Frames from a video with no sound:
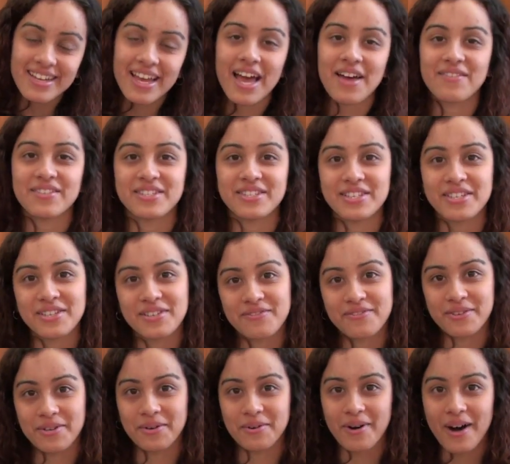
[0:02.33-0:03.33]
Haven't seen you
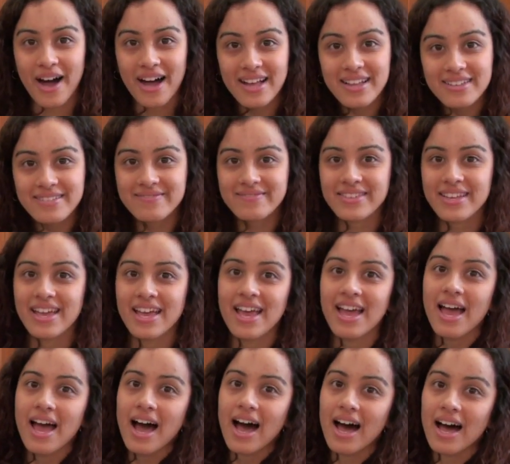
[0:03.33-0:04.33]
for a while.
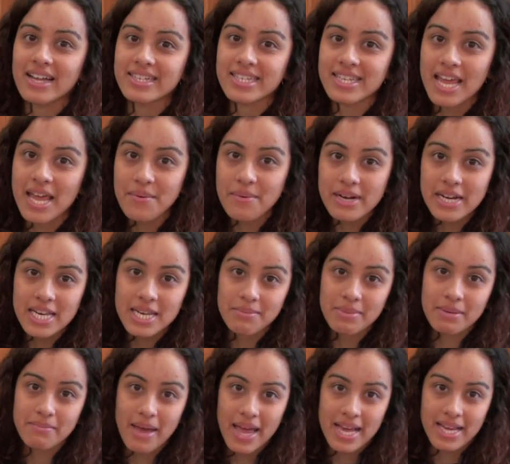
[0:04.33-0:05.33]
Today we're going to
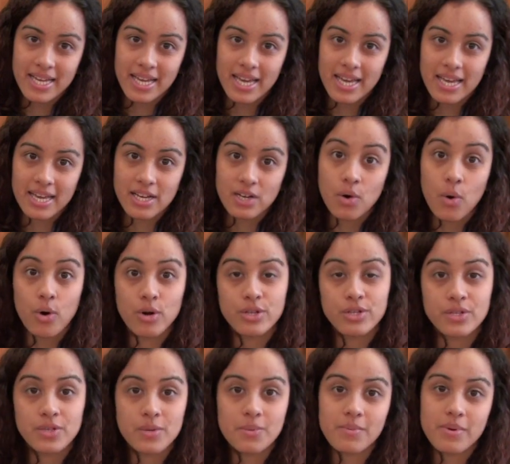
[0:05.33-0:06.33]
be making
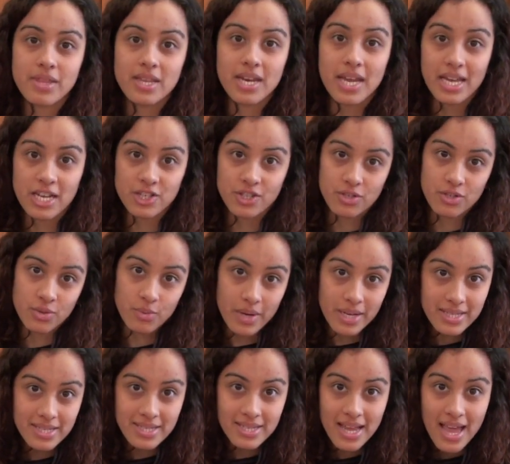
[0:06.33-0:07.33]
corn soup with an Asian
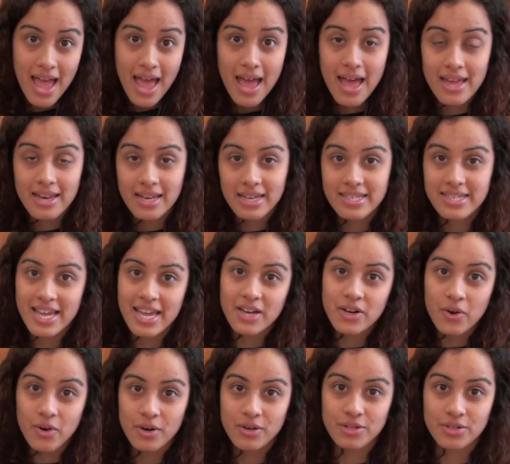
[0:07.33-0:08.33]
twist. And I say
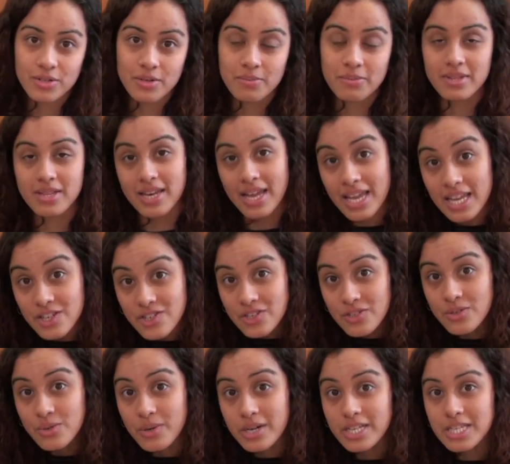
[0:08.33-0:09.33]
corn soup with an
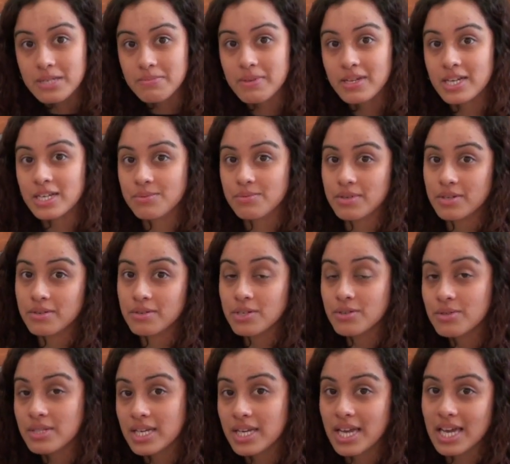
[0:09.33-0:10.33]
Asian twist because we're
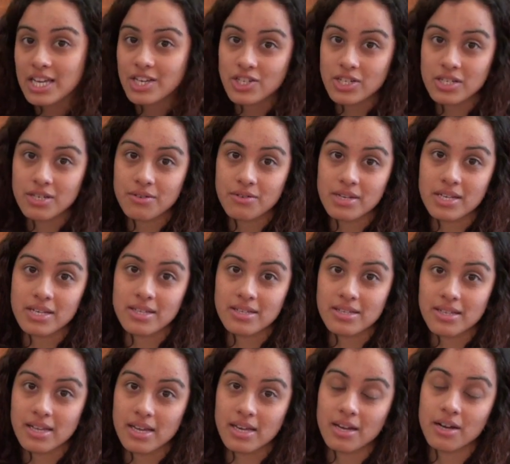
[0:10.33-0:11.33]
using Asian
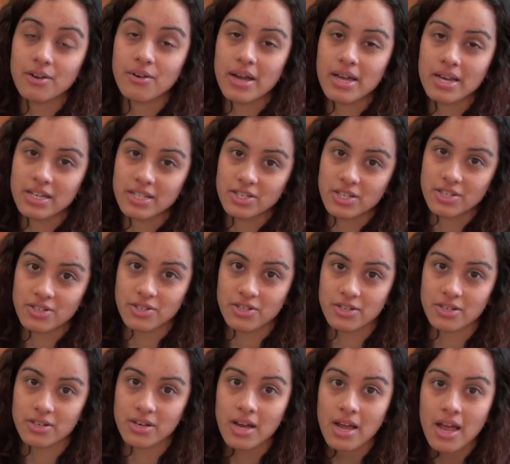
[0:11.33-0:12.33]
ingredients like grated
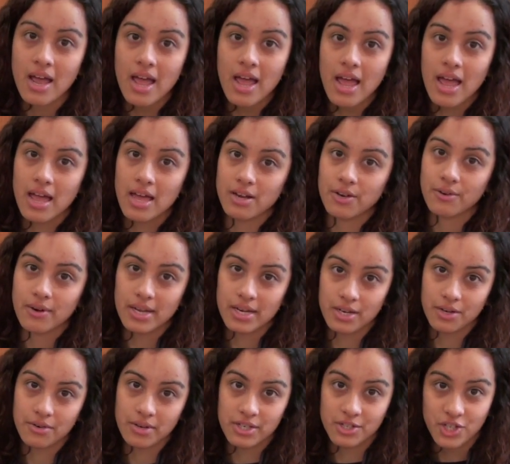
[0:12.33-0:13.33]
ginger and
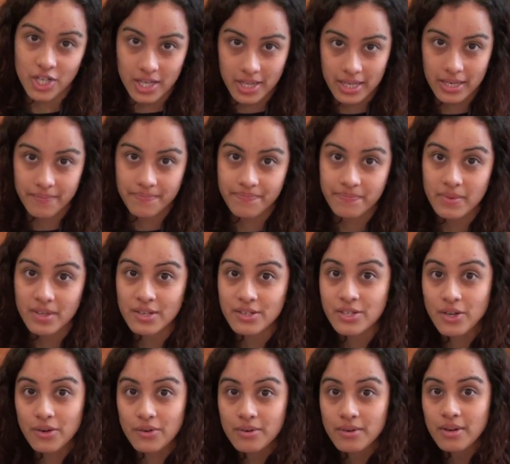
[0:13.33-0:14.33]
grated green chili.
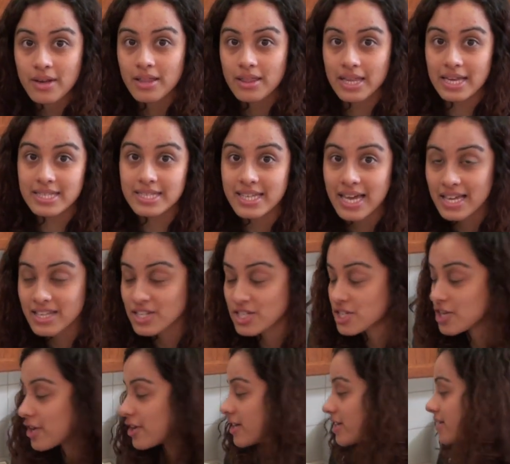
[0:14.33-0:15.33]
So let's get
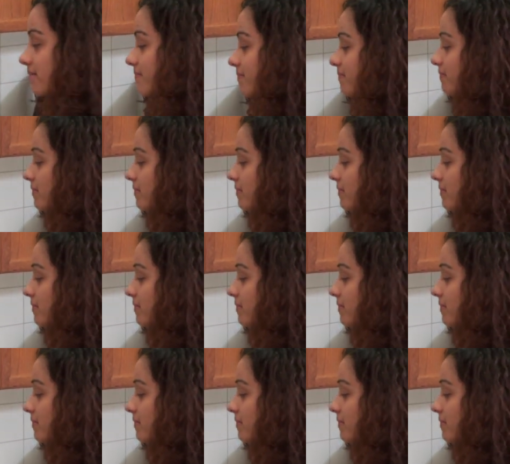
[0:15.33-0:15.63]
started.